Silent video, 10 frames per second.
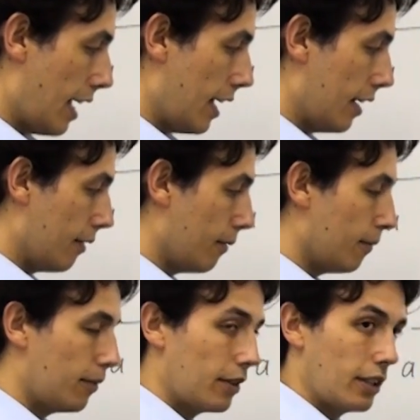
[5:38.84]

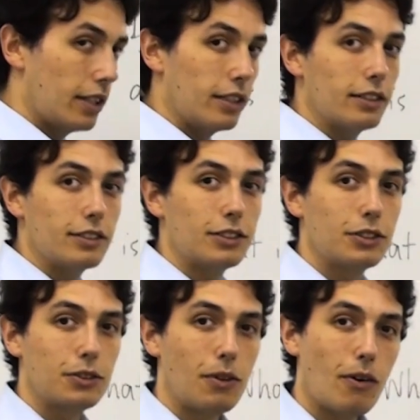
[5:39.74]
And for the
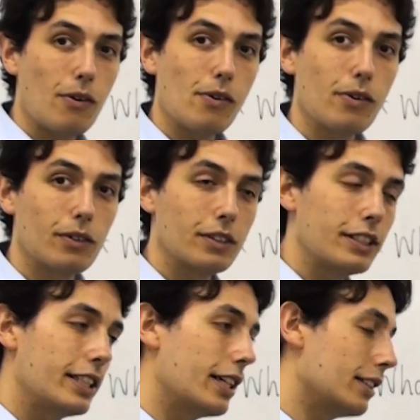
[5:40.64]
strong
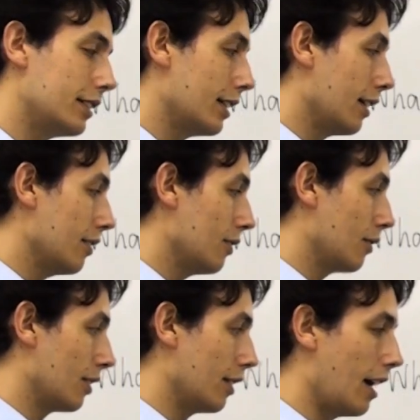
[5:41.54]
TH sound,
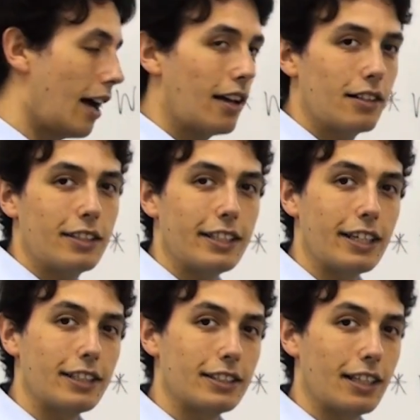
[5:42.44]
or the hard
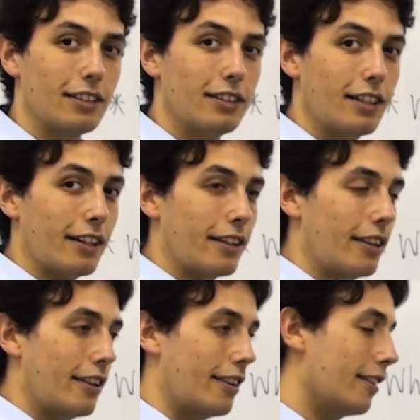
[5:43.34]
TH sound,
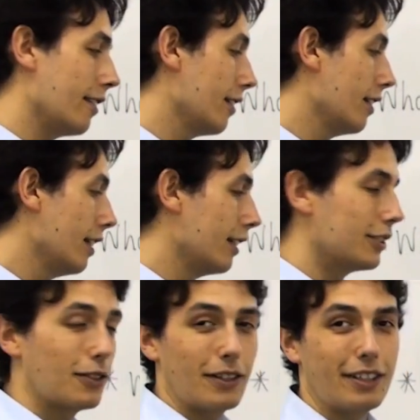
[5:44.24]
the
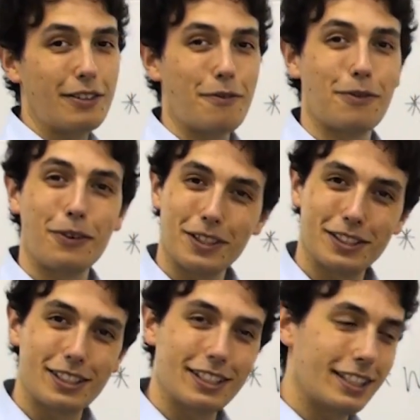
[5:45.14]

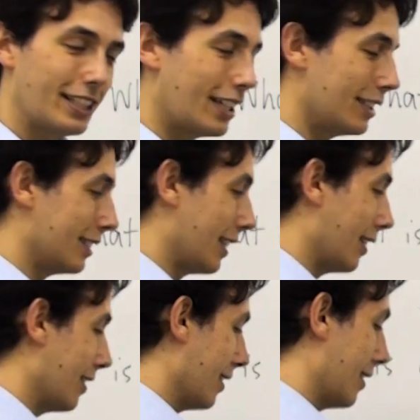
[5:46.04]
voiced TH
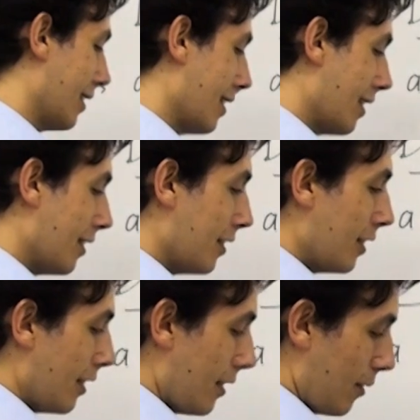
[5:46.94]
sound,
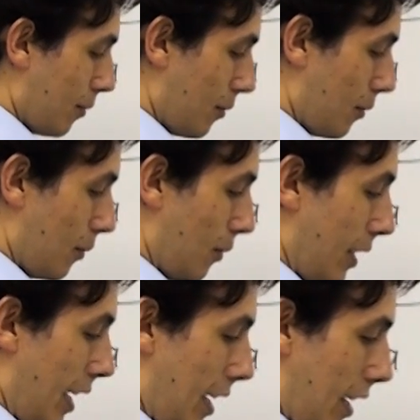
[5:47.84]

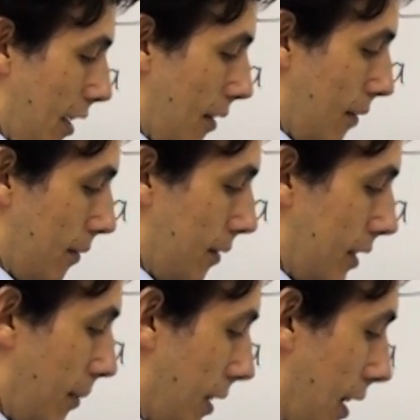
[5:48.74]
we have
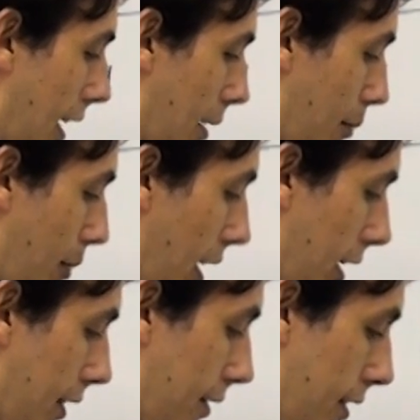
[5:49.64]
something like
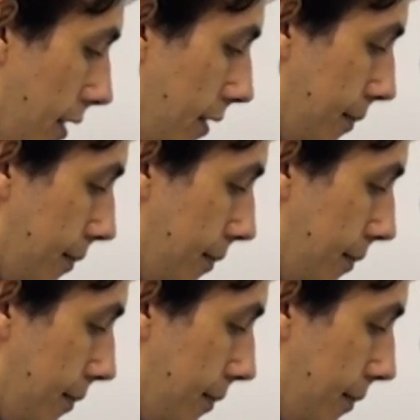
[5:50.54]
bathe,